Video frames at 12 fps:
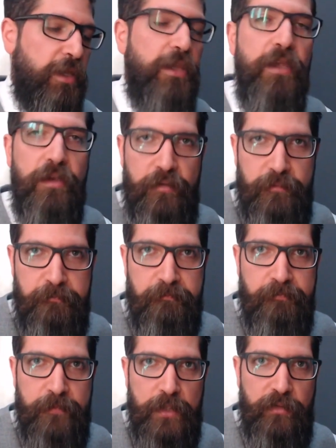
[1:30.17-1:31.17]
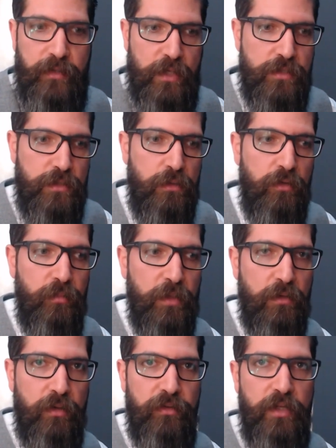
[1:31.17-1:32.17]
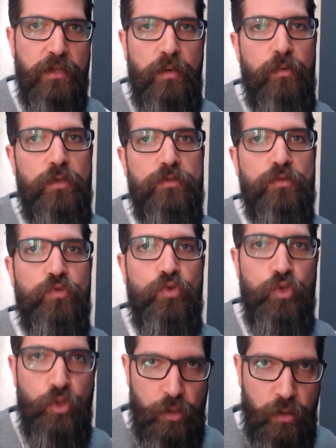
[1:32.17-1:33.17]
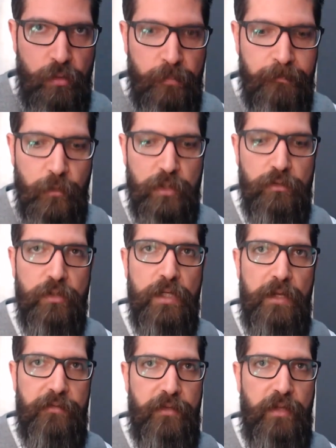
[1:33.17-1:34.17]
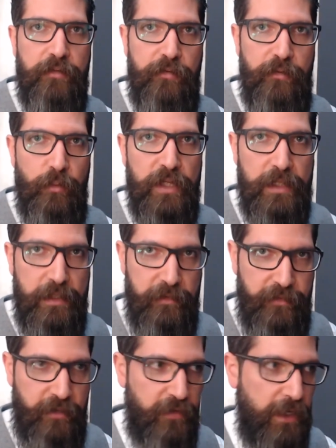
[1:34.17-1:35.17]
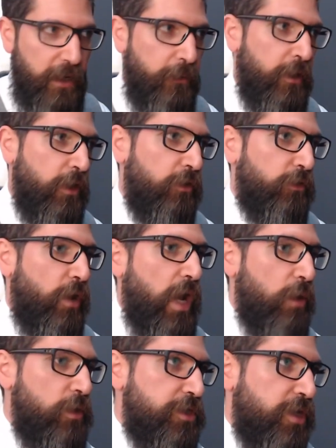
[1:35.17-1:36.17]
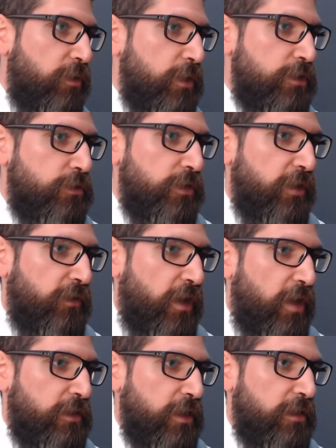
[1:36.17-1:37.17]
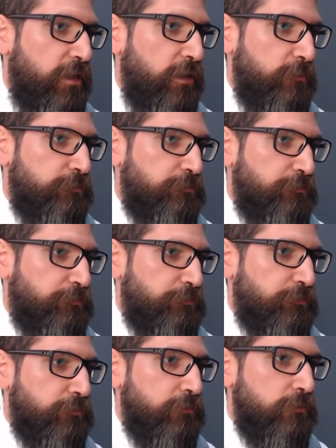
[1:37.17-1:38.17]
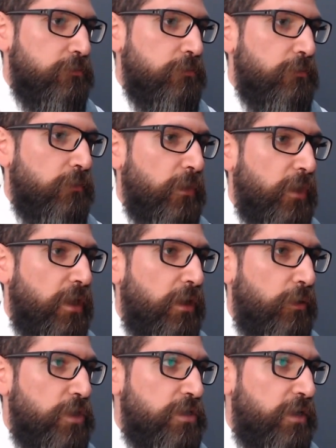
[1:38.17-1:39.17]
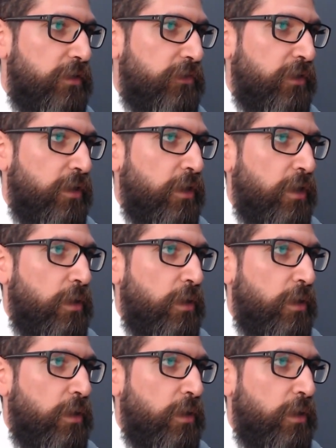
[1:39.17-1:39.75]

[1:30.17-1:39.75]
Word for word: hear such news because they don't want you to know what the United States is doing in Syria. So I will share with you this article, which is